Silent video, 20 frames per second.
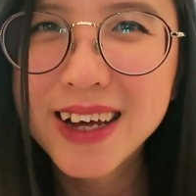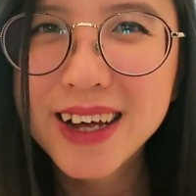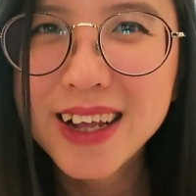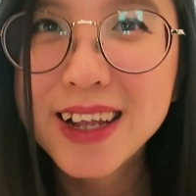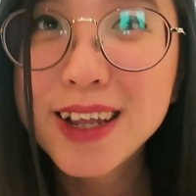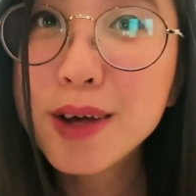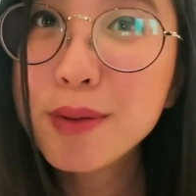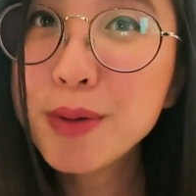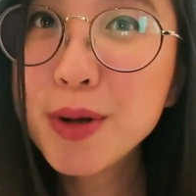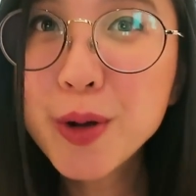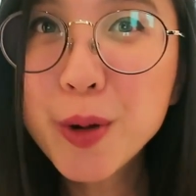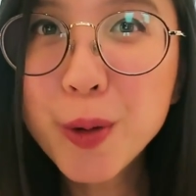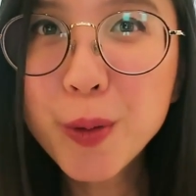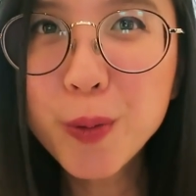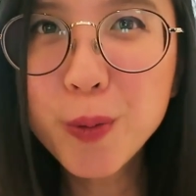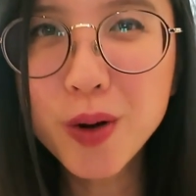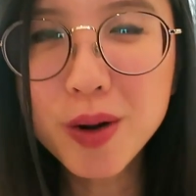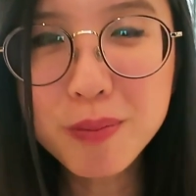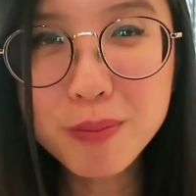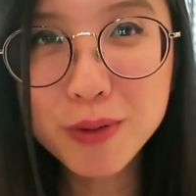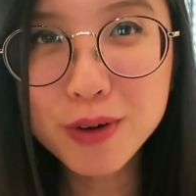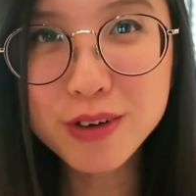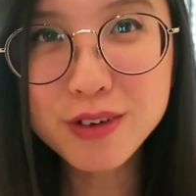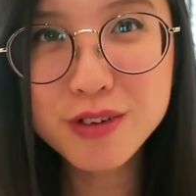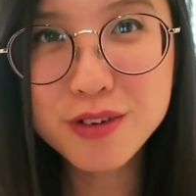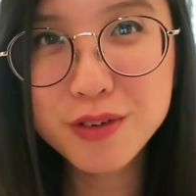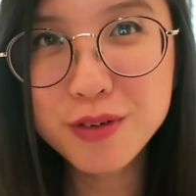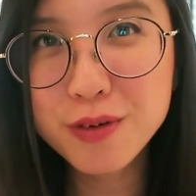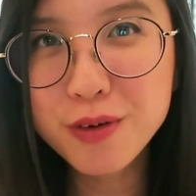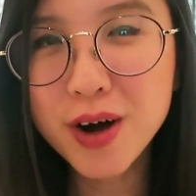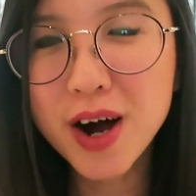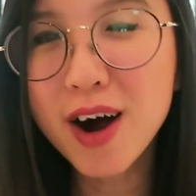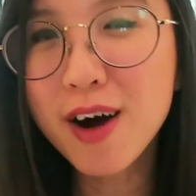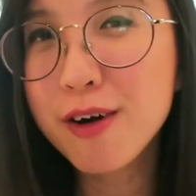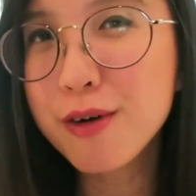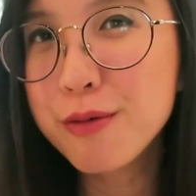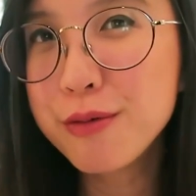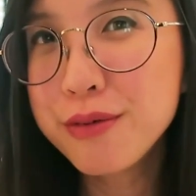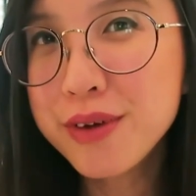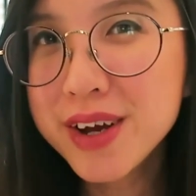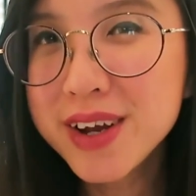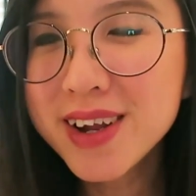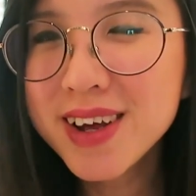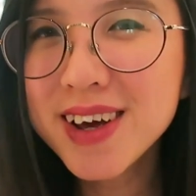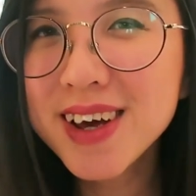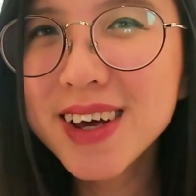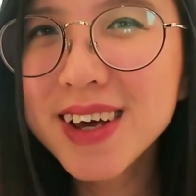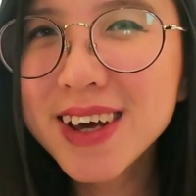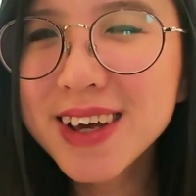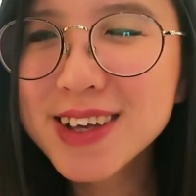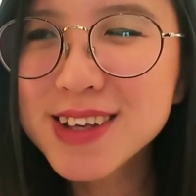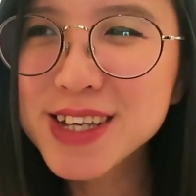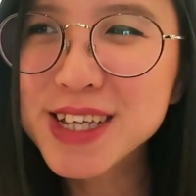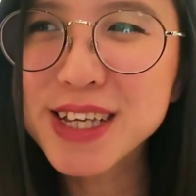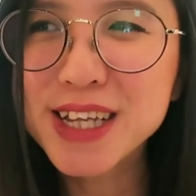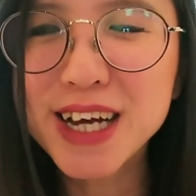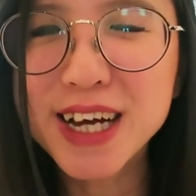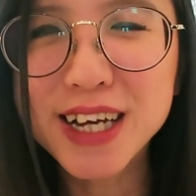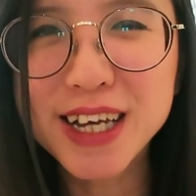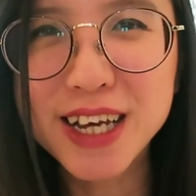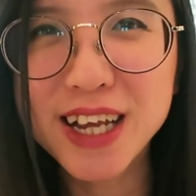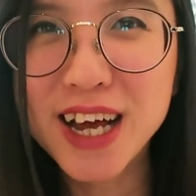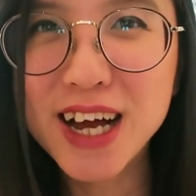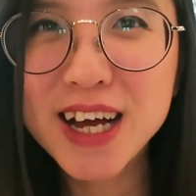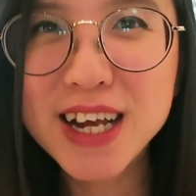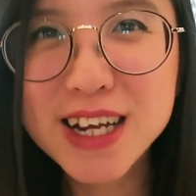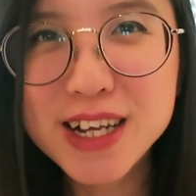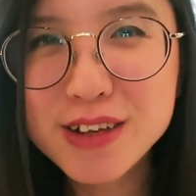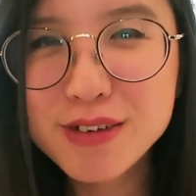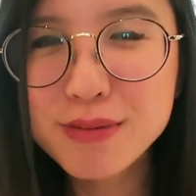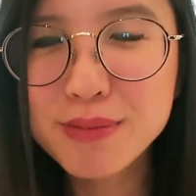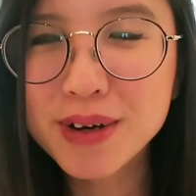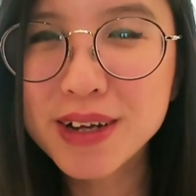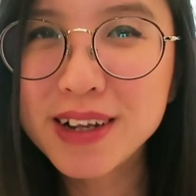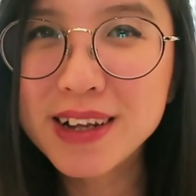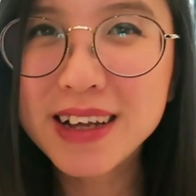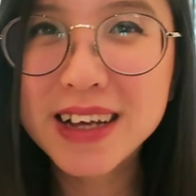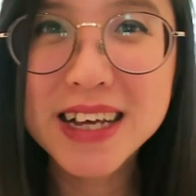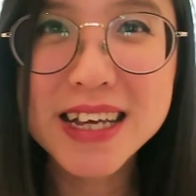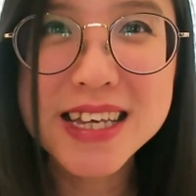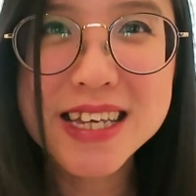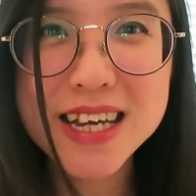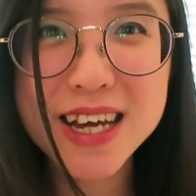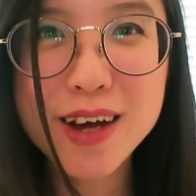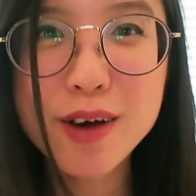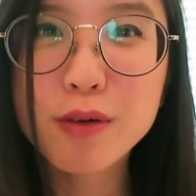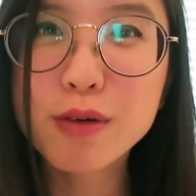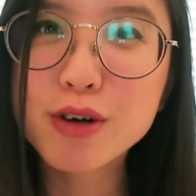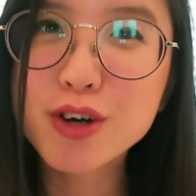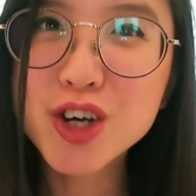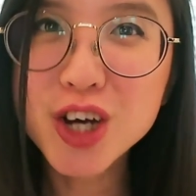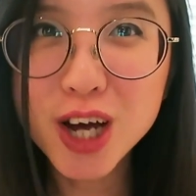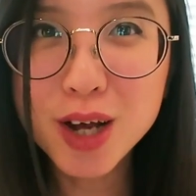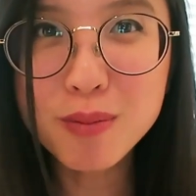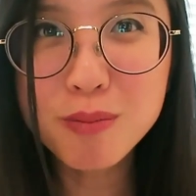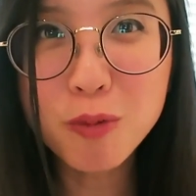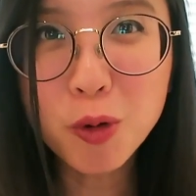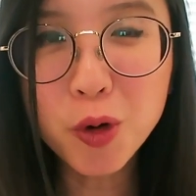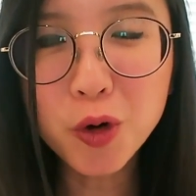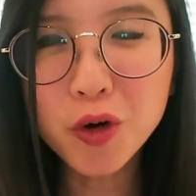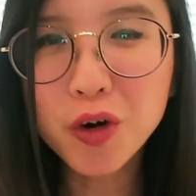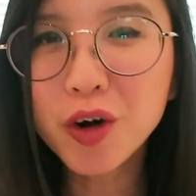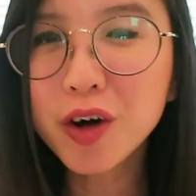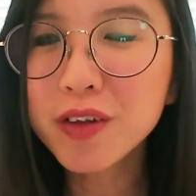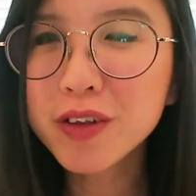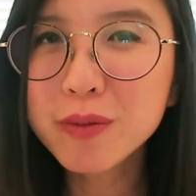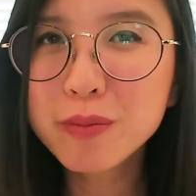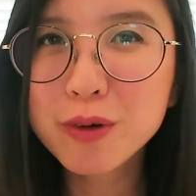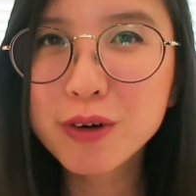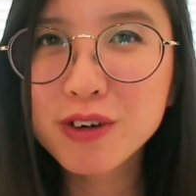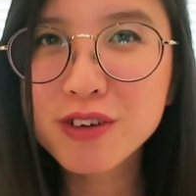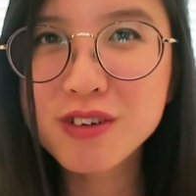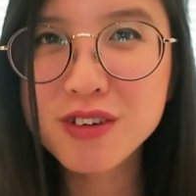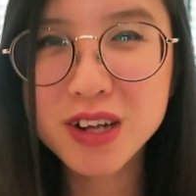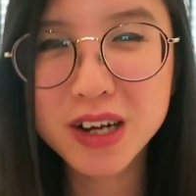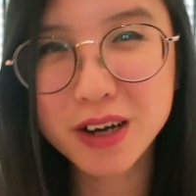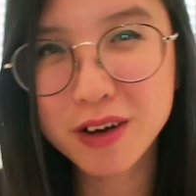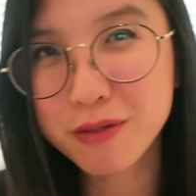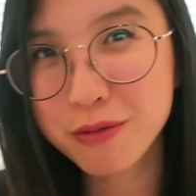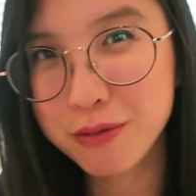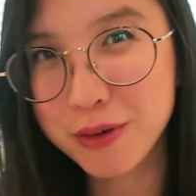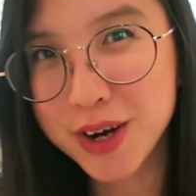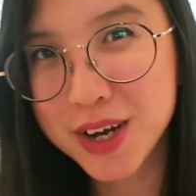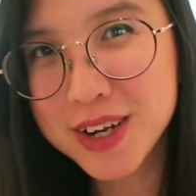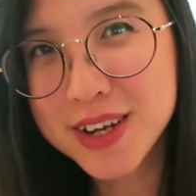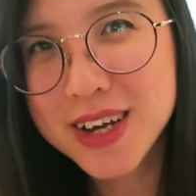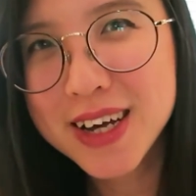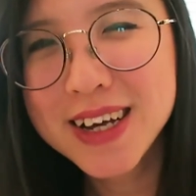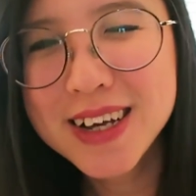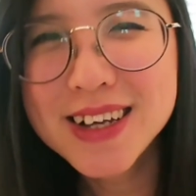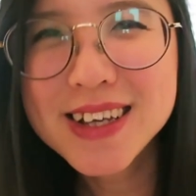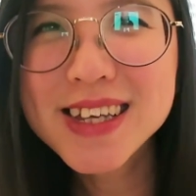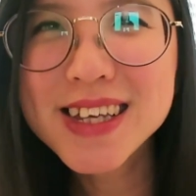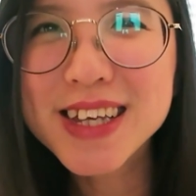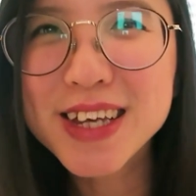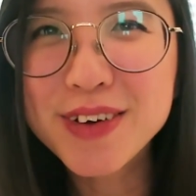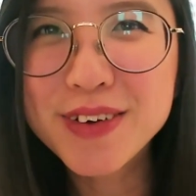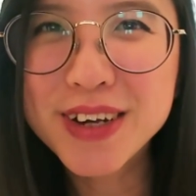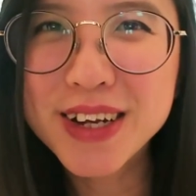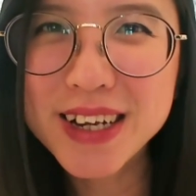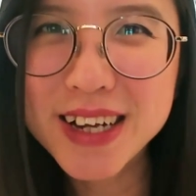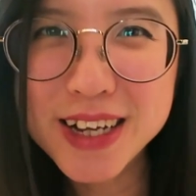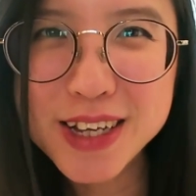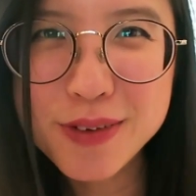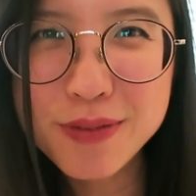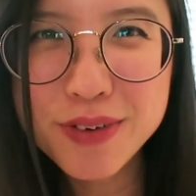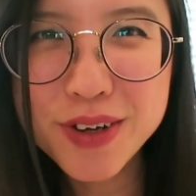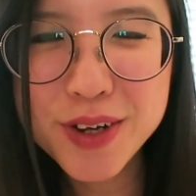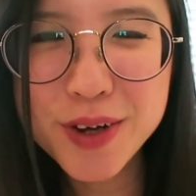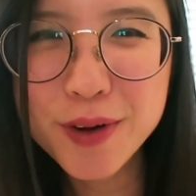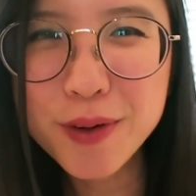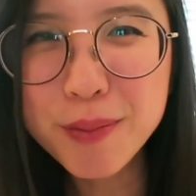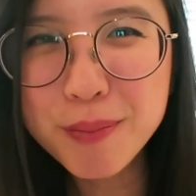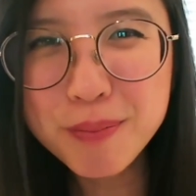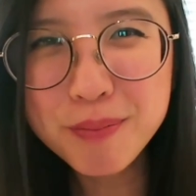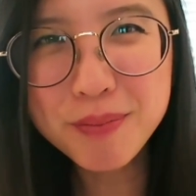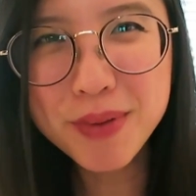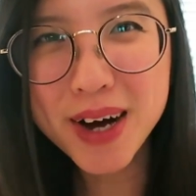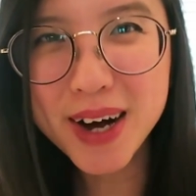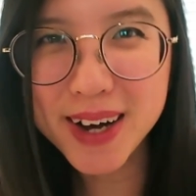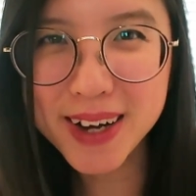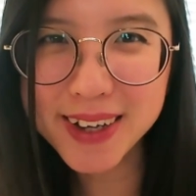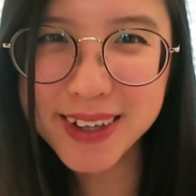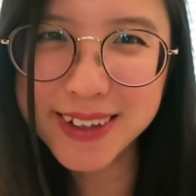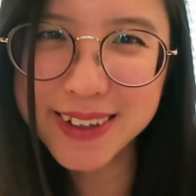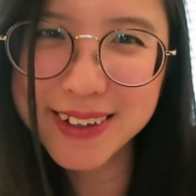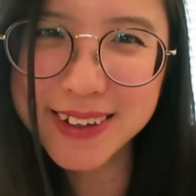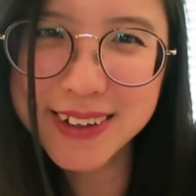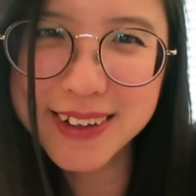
Let me know what books you are reading so that I can add it to my list, and we'll chat more on the books that I've read. See you in the next video. Bye!